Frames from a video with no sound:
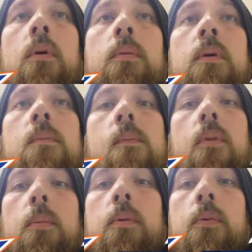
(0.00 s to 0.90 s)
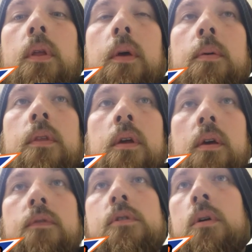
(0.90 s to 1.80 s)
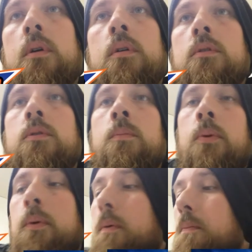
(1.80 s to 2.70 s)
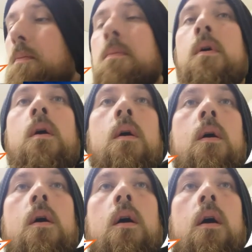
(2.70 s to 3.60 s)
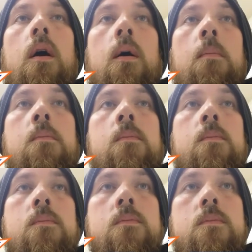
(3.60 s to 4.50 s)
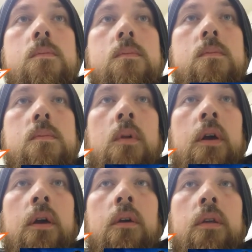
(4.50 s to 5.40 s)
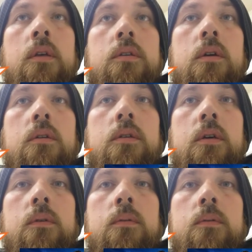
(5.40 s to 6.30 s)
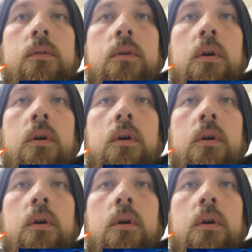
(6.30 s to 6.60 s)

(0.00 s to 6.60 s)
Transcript: Probably, probably bring back the Divas title at some point. Um, and you got the Intercontinental